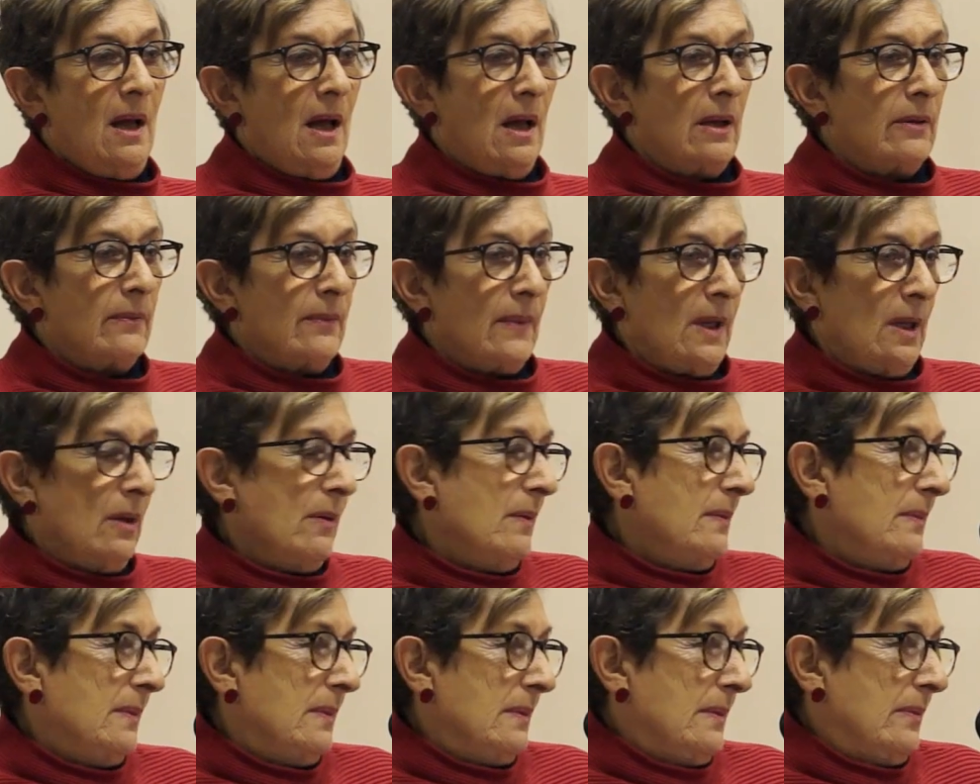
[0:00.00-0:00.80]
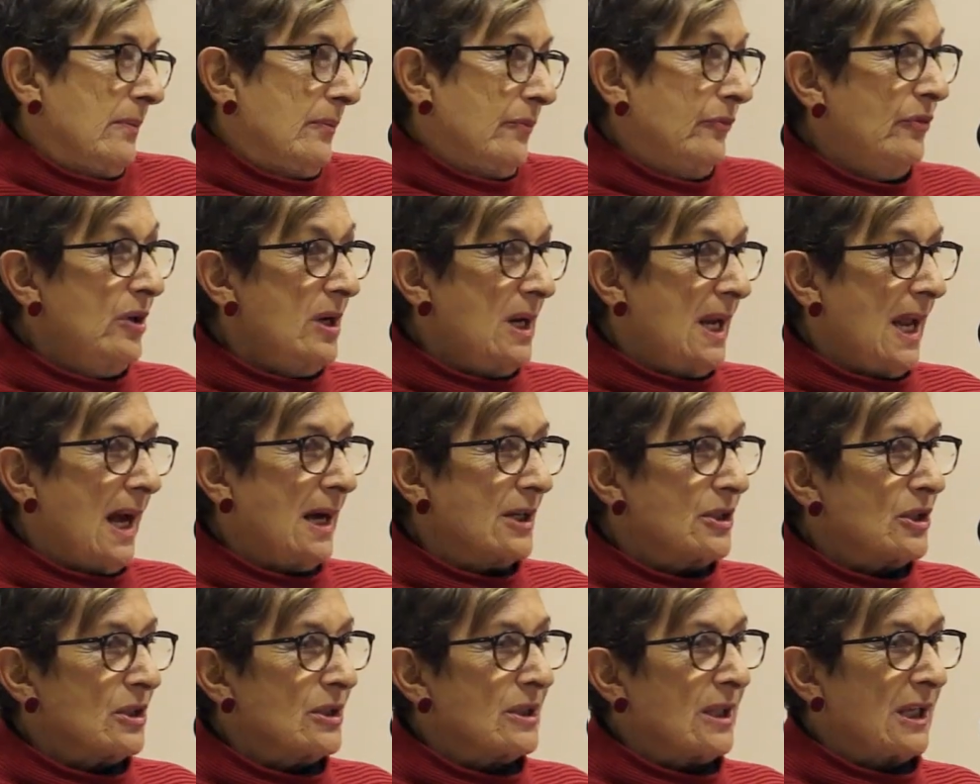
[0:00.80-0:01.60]
And really,
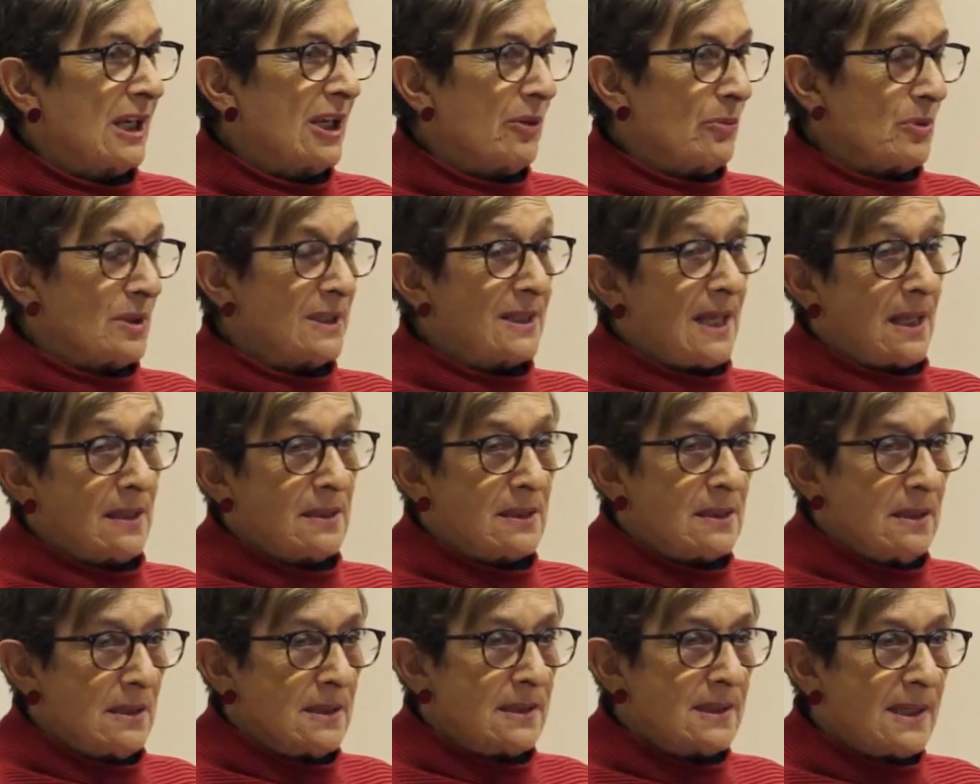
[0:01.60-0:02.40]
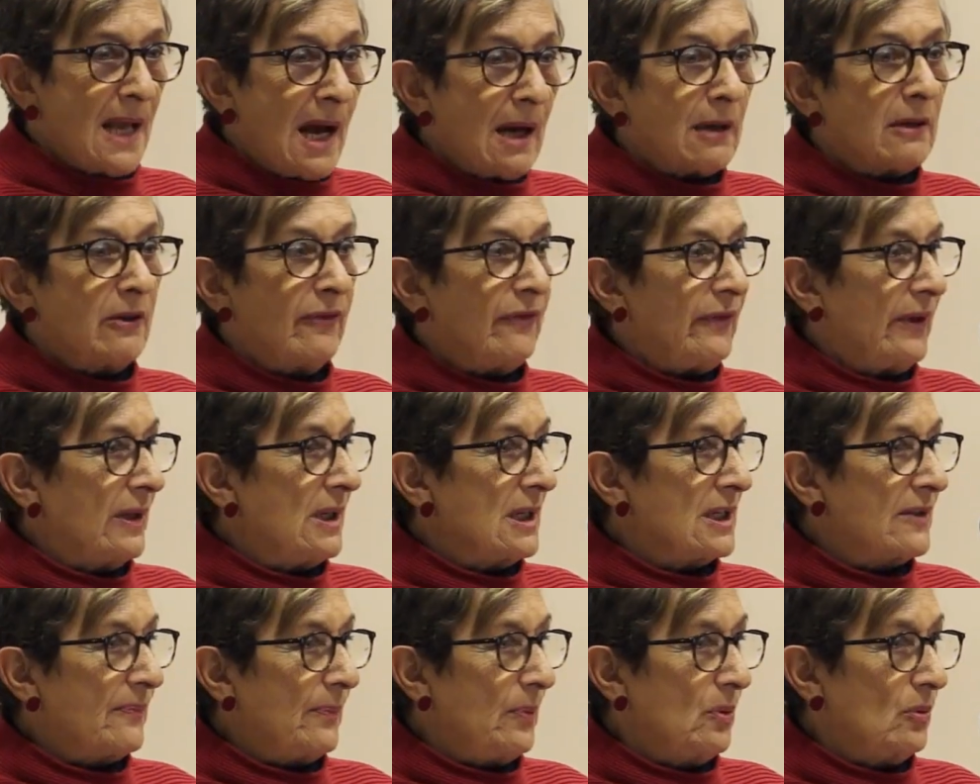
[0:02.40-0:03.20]
I just think it was senseless
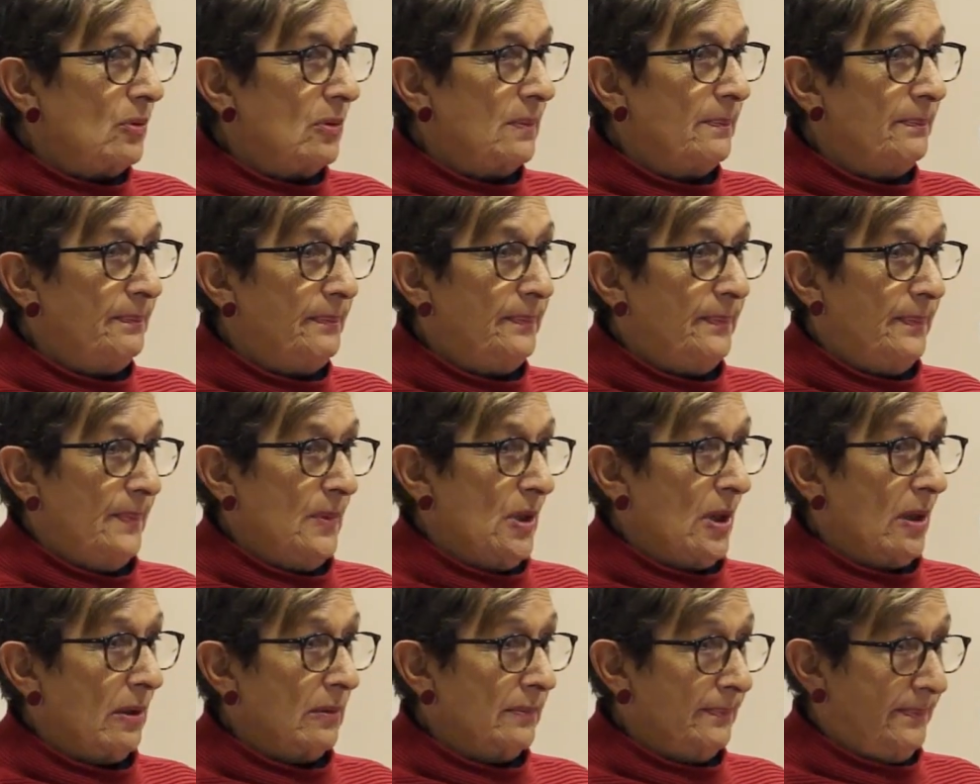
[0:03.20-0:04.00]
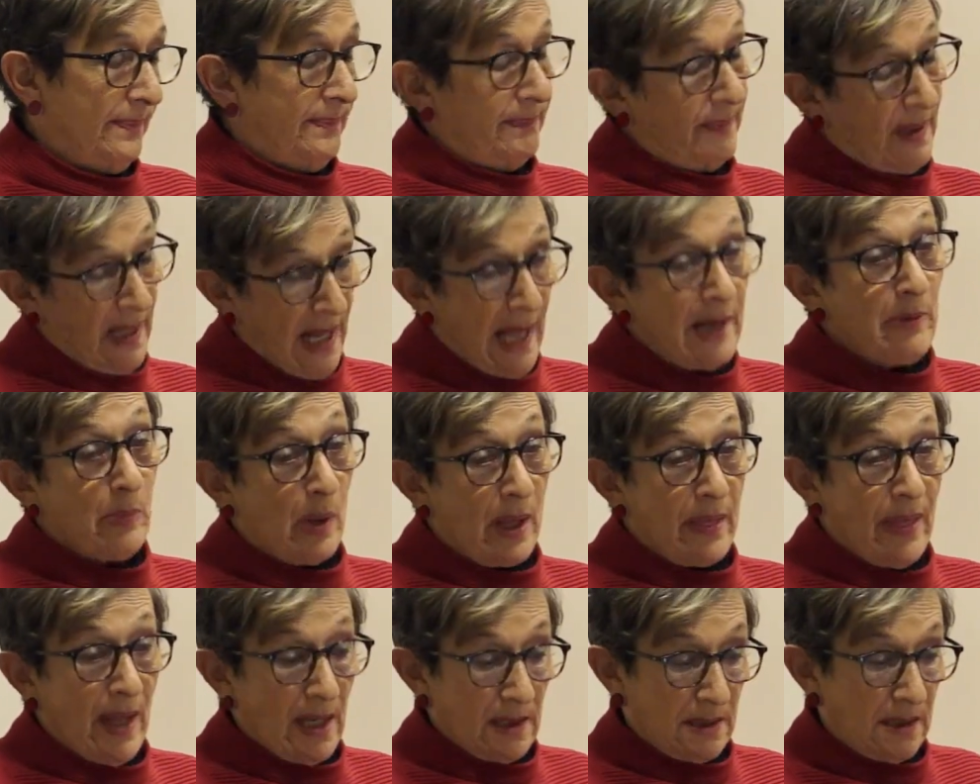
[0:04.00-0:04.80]
sacrifice, but
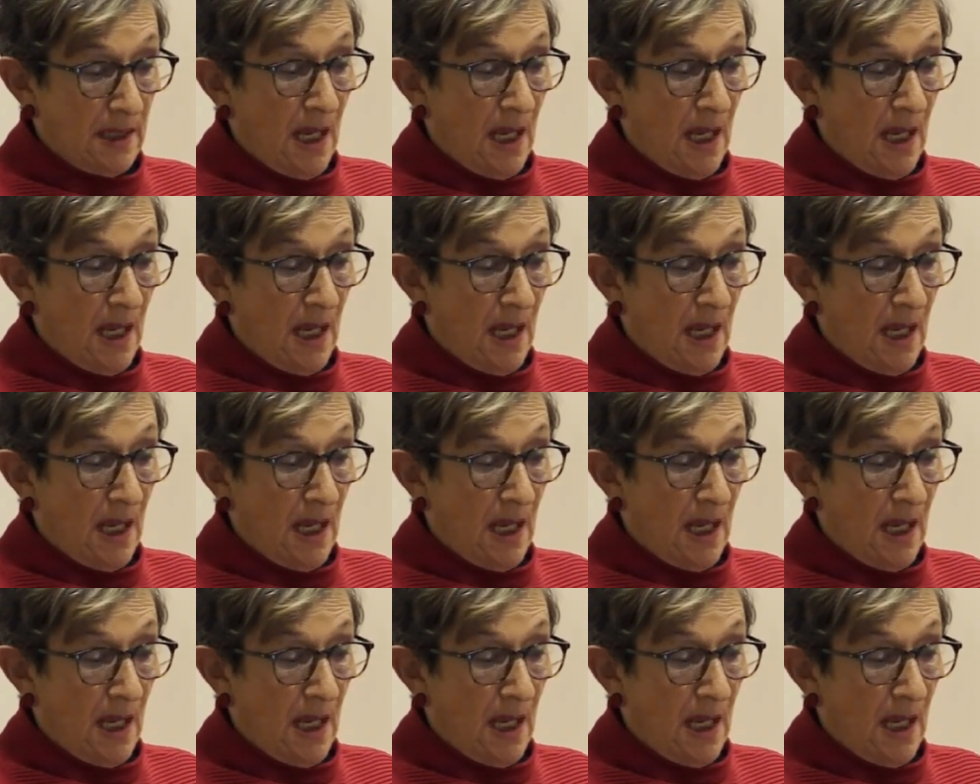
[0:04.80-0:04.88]
anyway,